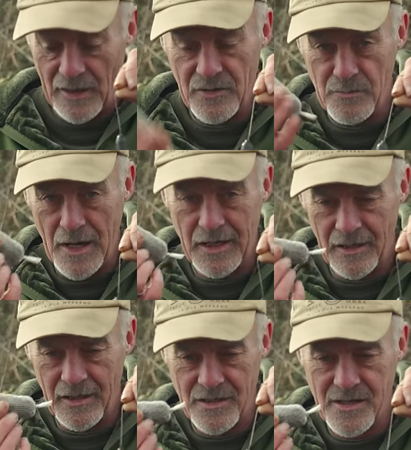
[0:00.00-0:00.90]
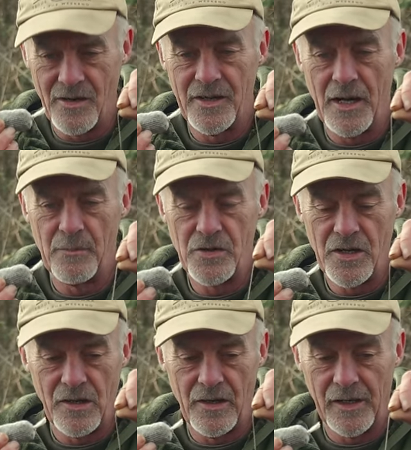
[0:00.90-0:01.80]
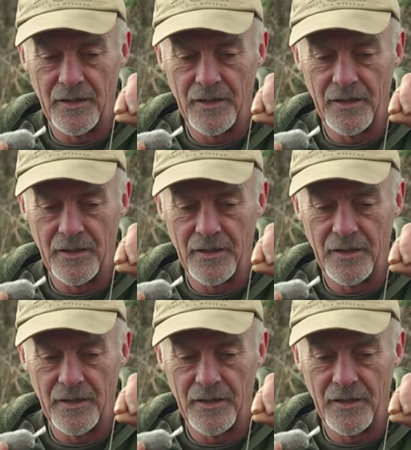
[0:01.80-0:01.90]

can have as many of these tied up as you like.